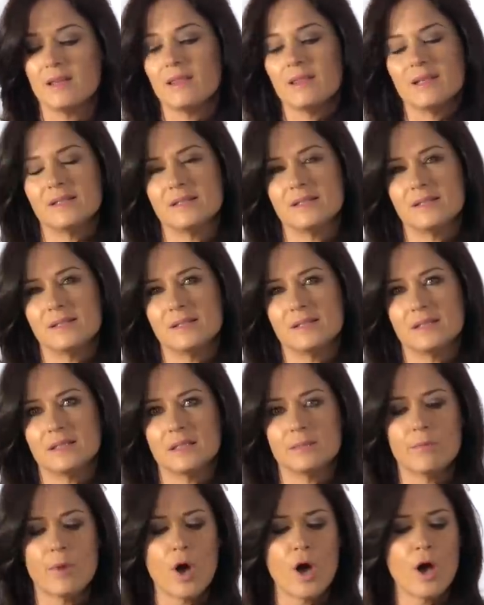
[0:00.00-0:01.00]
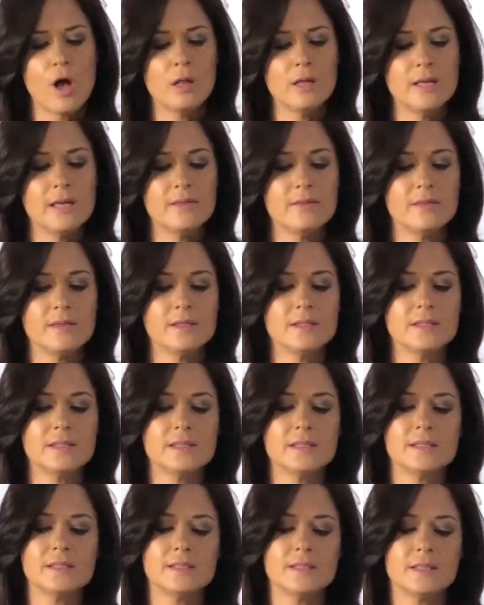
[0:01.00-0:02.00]
This is the small, and this
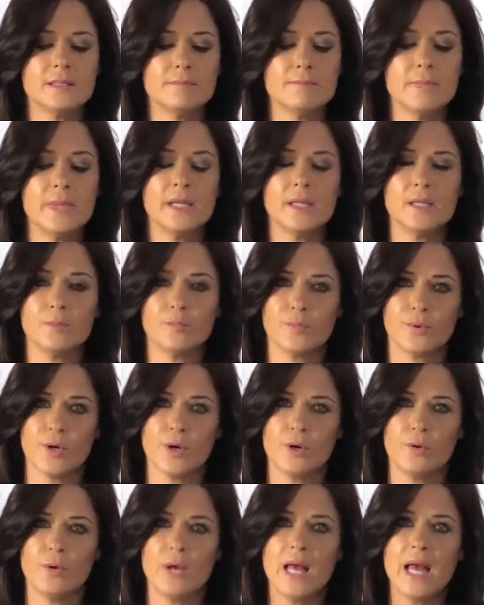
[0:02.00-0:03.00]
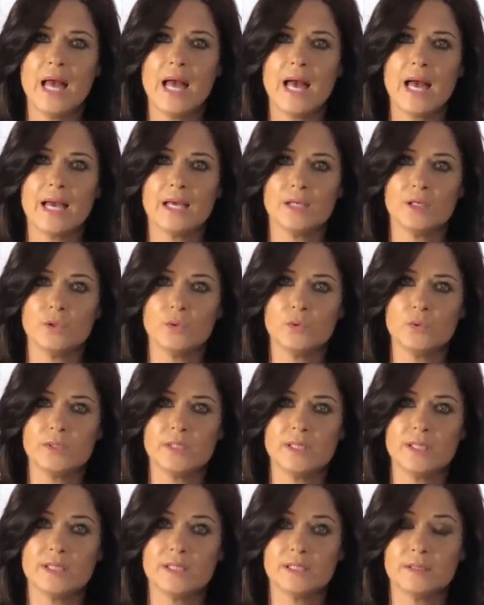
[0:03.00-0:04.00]
is the mini pro. I use
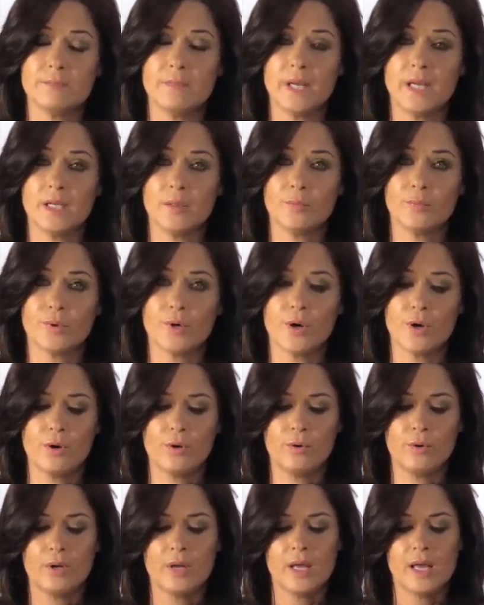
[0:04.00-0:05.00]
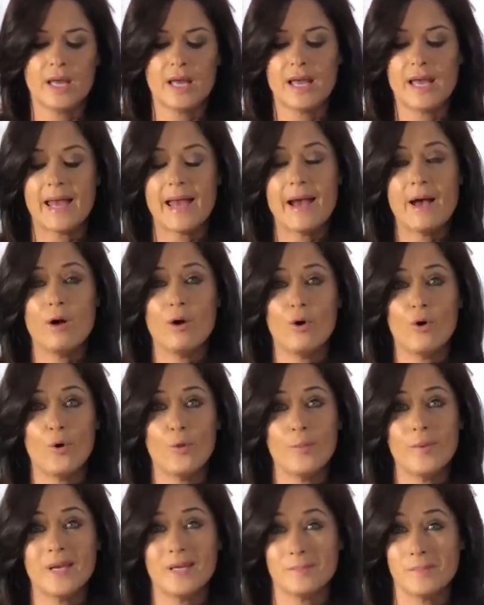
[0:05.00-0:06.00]
this mini pro at
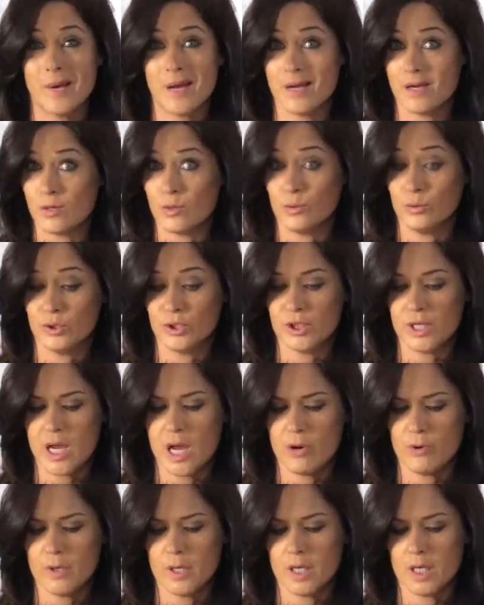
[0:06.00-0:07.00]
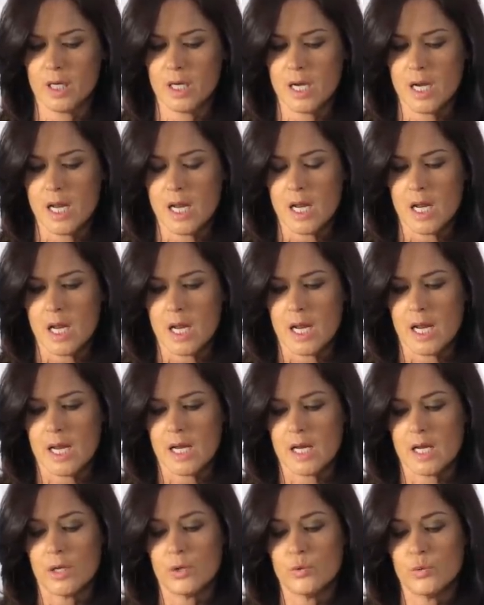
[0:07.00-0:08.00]
home in my own shower,
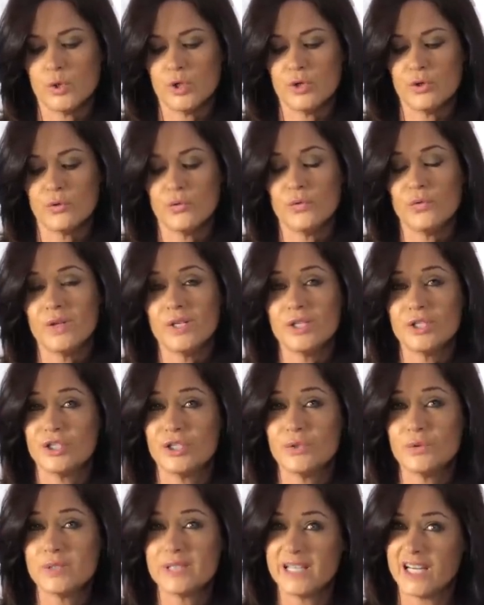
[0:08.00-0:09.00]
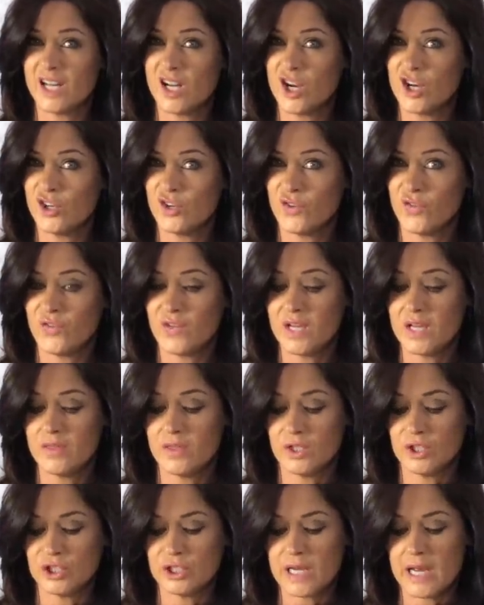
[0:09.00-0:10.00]
and when you're finished using it on your feet in
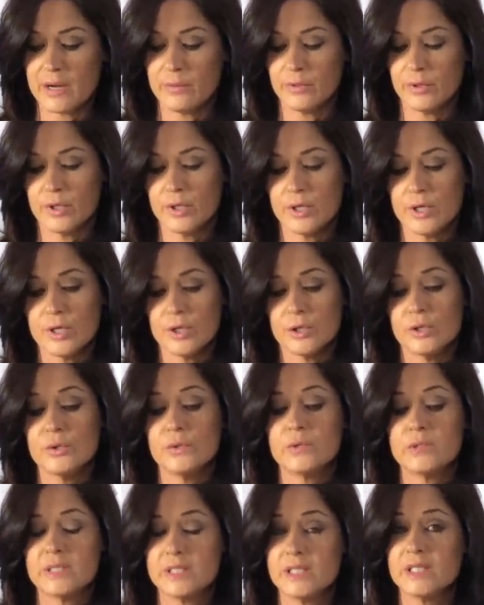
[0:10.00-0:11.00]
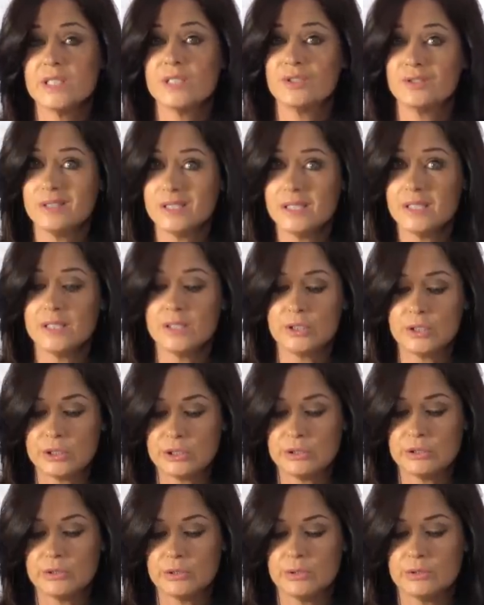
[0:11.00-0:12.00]
the shower, you still need
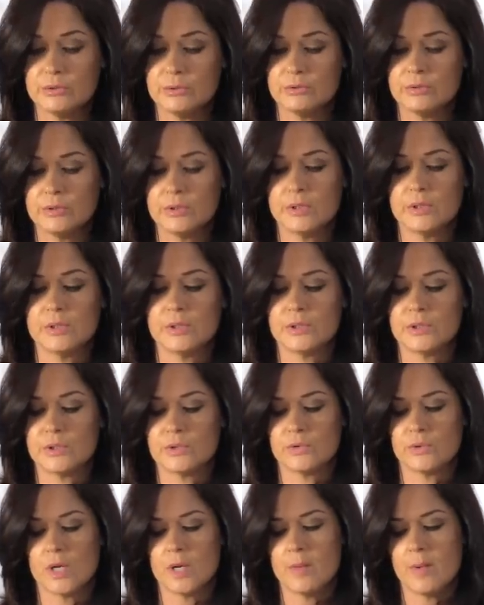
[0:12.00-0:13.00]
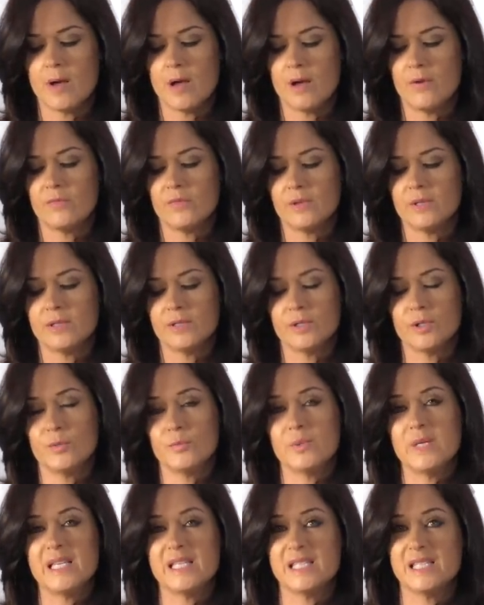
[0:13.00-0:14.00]
to scrub off the little
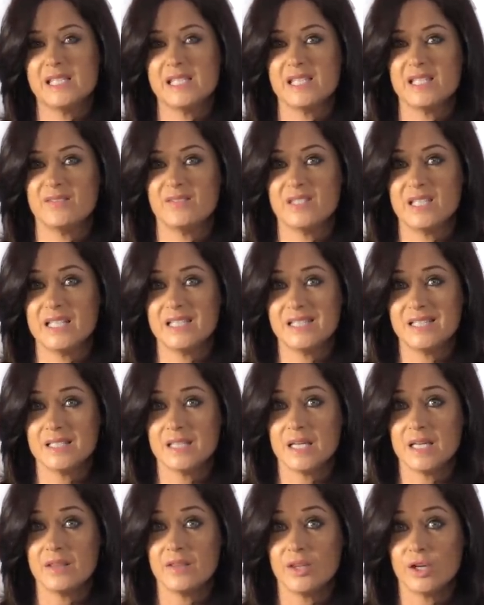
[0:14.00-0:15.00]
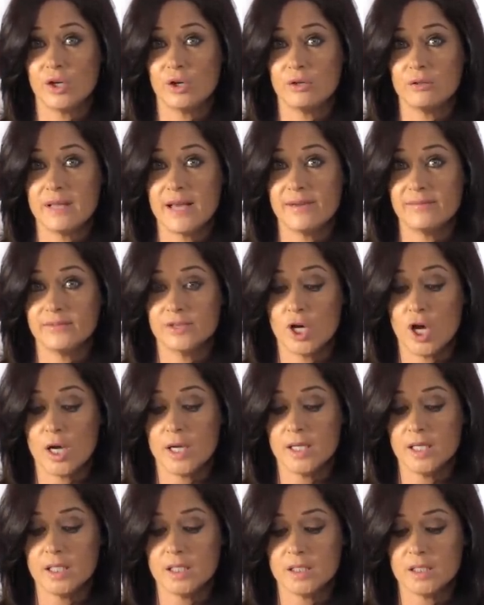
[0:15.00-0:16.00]
pieces of dead skin that are left on
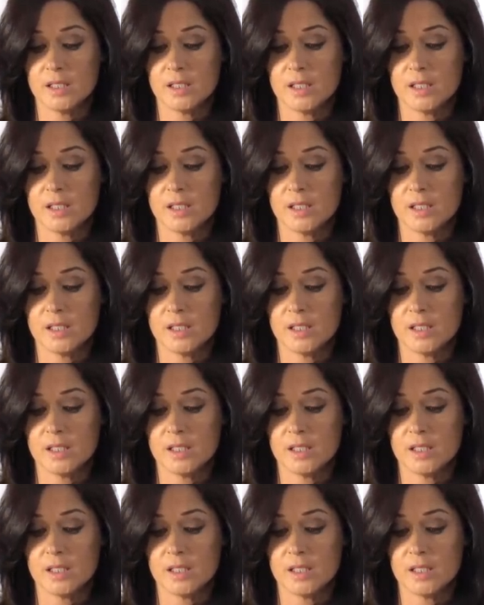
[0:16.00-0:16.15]
it,